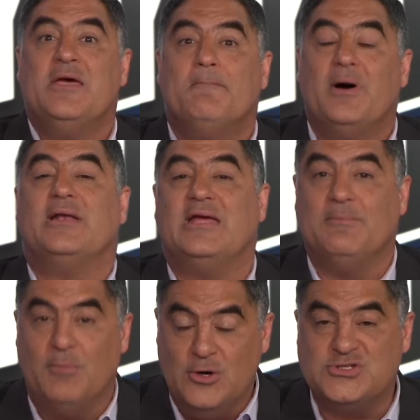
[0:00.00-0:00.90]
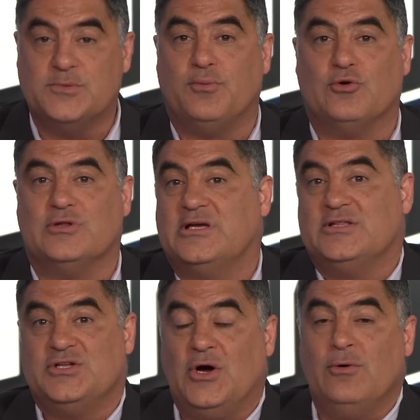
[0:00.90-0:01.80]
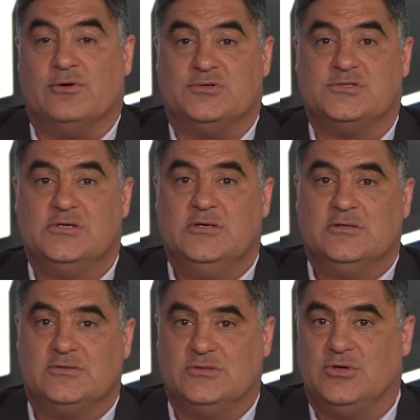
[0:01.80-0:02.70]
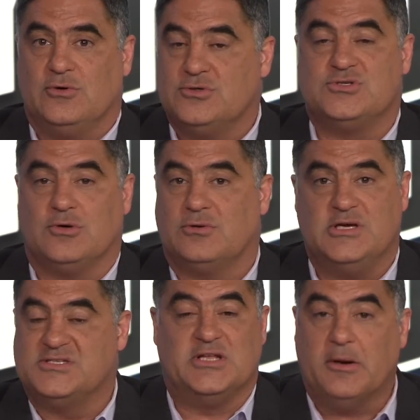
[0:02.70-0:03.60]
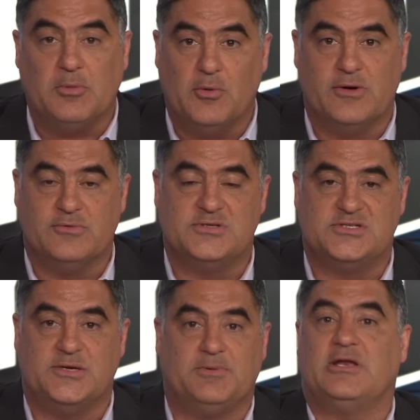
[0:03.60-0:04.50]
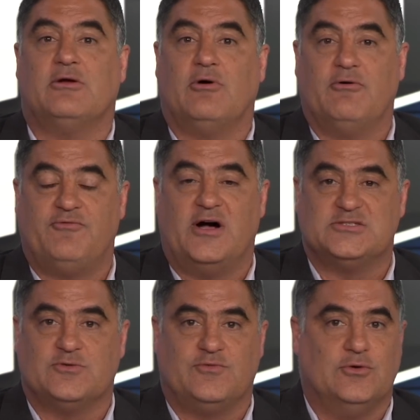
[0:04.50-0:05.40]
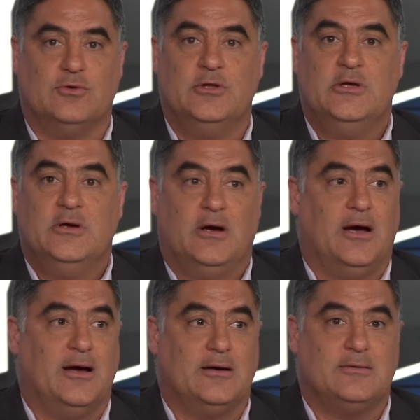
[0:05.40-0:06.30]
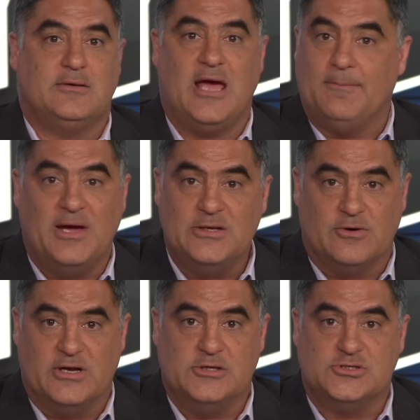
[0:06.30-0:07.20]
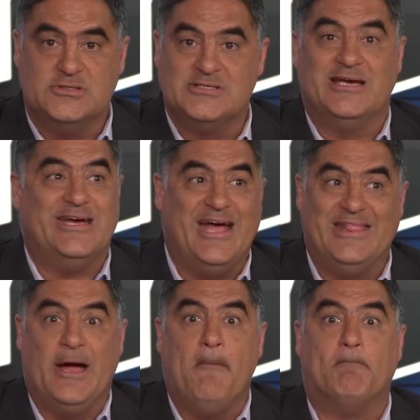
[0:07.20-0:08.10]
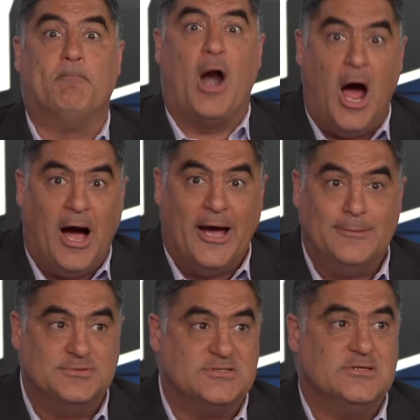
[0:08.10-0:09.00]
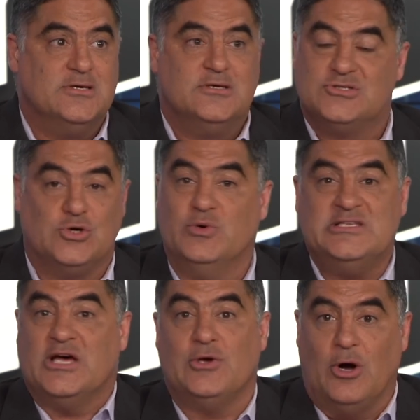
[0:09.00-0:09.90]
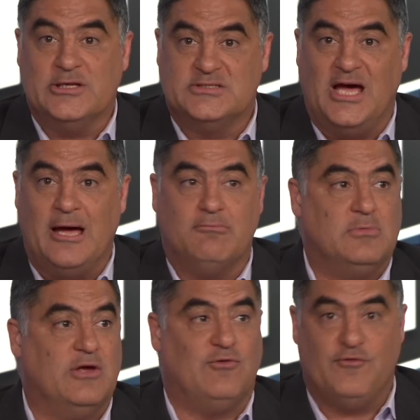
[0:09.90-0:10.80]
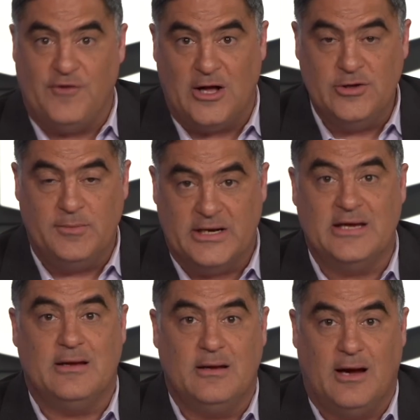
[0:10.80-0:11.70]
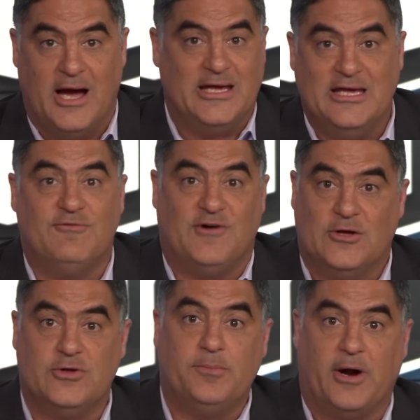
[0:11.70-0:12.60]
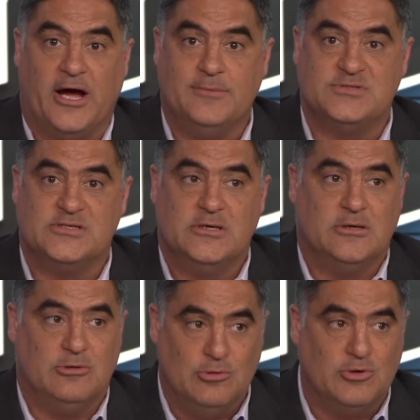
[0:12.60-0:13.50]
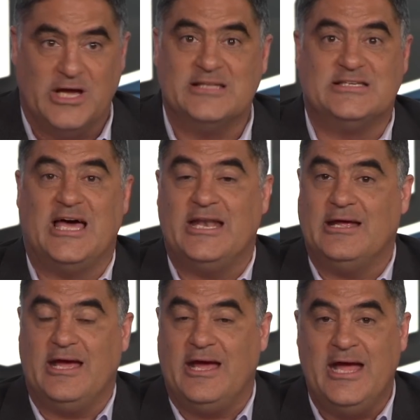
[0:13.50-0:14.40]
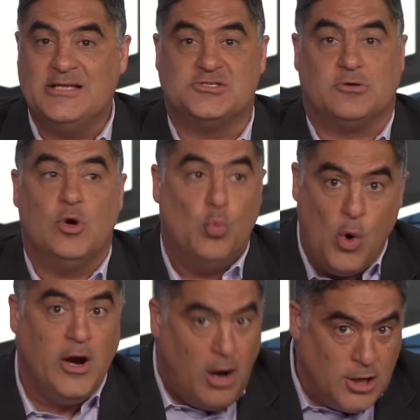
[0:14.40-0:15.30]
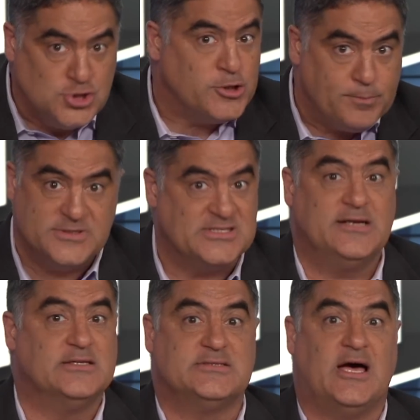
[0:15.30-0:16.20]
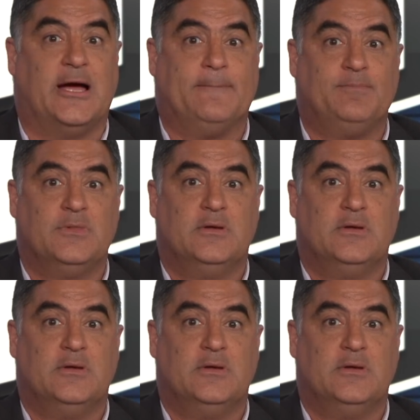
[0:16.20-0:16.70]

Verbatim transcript: But most importantly, the donors. The donors are, he's the number one recipient of fossil fuel uh, campaign donations. They're bribes. So we tell you all the time if you follow the money, i.e., follow the bribes, you'll get to that answer 100% of the time.